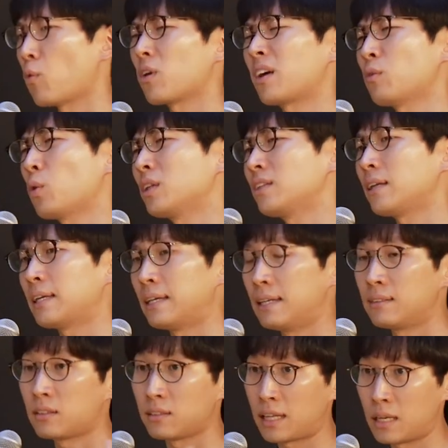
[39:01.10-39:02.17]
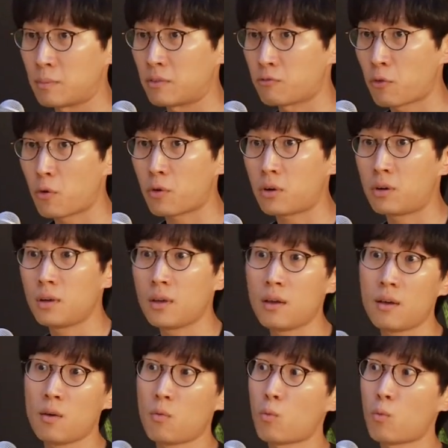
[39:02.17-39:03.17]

like what, what did I eat the day before,